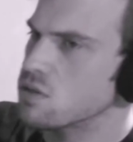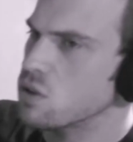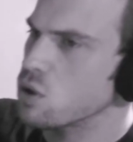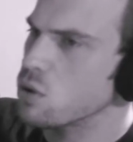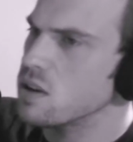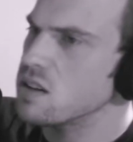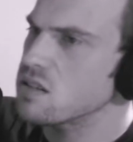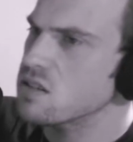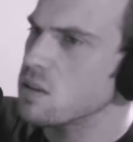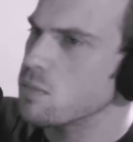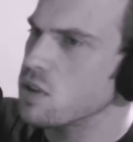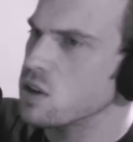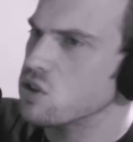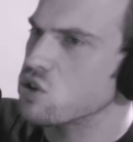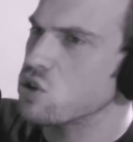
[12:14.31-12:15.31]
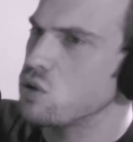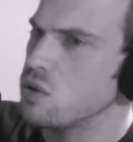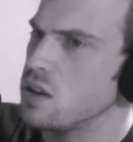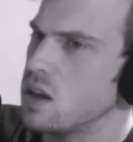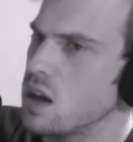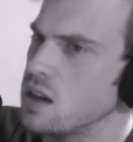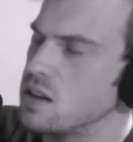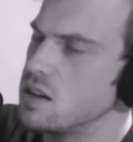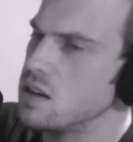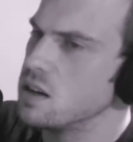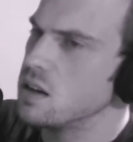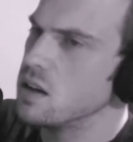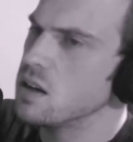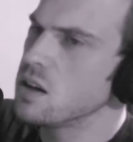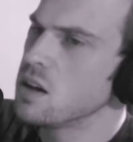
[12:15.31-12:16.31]
So there is something to the
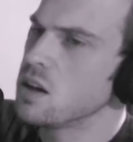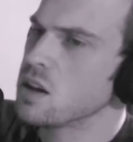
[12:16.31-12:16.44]
idea